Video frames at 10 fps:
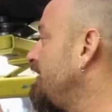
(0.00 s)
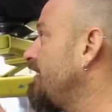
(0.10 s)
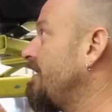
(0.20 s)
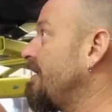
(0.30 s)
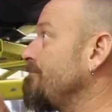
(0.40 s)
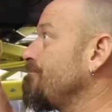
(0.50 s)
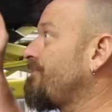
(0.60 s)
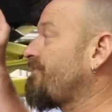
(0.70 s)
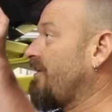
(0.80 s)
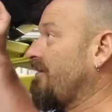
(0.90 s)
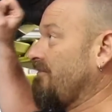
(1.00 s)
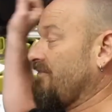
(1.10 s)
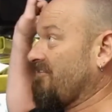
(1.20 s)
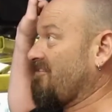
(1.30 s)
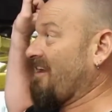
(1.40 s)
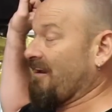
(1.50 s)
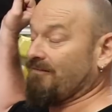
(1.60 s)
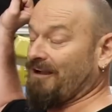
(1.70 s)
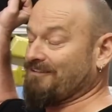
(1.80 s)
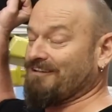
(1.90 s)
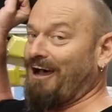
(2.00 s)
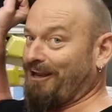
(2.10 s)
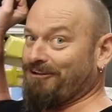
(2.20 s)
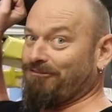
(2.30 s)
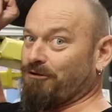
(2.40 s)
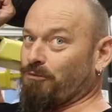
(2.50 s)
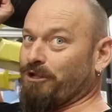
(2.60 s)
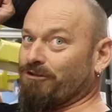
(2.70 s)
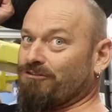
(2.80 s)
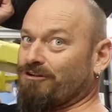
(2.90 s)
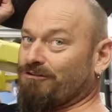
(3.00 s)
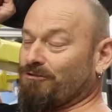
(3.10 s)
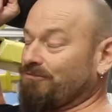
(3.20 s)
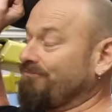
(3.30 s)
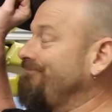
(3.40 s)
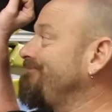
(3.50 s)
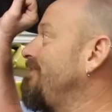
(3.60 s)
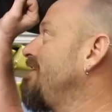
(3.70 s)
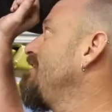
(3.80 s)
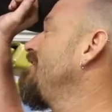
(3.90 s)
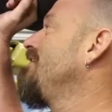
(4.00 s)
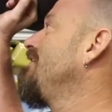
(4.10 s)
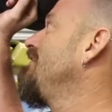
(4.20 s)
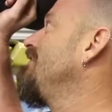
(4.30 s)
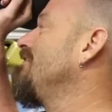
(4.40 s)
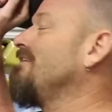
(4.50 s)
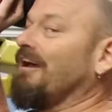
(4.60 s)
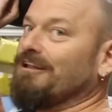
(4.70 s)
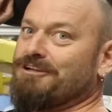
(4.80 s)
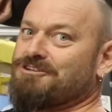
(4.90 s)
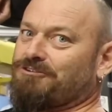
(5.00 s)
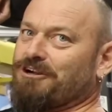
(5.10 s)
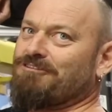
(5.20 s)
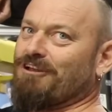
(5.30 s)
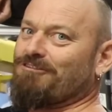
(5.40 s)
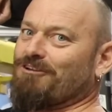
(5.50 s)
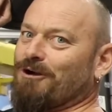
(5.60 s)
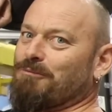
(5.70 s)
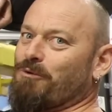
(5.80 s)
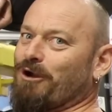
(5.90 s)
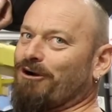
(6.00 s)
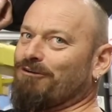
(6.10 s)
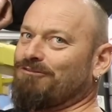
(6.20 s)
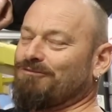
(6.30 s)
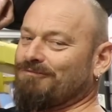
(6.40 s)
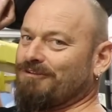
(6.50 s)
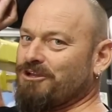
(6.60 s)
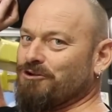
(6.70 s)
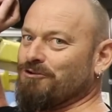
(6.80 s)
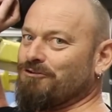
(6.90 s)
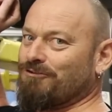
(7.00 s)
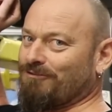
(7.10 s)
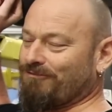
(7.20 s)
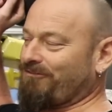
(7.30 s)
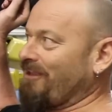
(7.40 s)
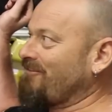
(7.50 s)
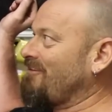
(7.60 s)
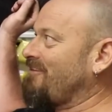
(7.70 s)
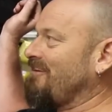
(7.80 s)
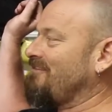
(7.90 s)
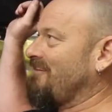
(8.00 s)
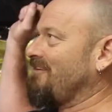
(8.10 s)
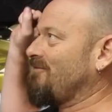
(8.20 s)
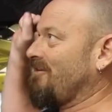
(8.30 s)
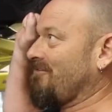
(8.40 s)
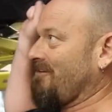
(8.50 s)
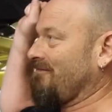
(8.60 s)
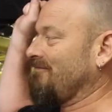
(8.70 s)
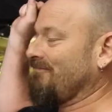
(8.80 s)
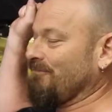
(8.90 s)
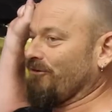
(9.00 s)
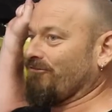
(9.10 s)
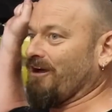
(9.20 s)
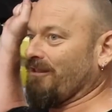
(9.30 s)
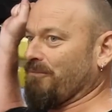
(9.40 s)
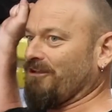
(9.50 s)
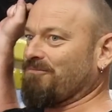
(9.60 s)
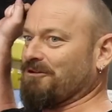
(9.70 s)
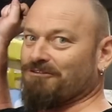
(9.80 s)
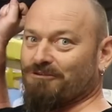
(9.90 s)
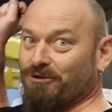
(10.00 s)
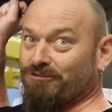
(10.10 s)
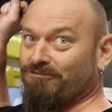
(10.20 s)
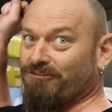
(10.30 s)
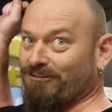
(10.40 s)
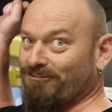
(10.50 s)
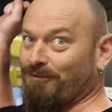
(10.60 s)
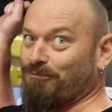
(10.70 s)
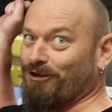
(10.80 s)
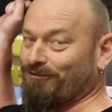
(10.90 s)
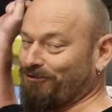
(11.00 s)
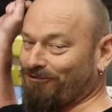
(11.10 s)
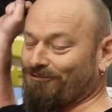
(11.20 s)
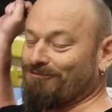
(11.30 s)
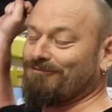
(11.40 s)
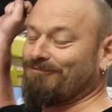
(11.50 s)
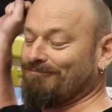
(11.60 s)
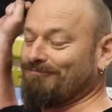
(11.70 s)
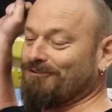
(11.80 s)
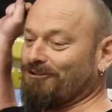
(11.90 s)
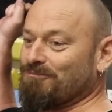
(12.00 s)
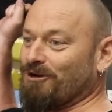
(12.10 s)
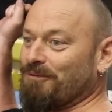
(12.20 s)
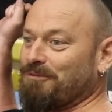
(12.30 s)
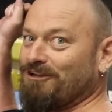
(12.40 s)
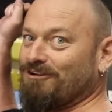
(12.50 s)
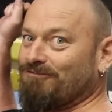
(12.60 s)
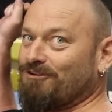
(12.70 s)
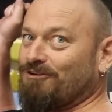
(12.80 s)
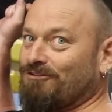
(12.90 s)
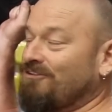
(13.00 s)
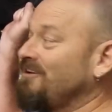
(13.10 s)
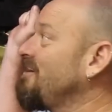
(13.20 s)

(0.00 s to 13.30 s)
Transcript: Uh, so this has had a ton of different wheels on it, or at least three sets that I'm aware of huge fancy things. These ones are by far the best because the wheels are facing upright, which is just my opinion, of course.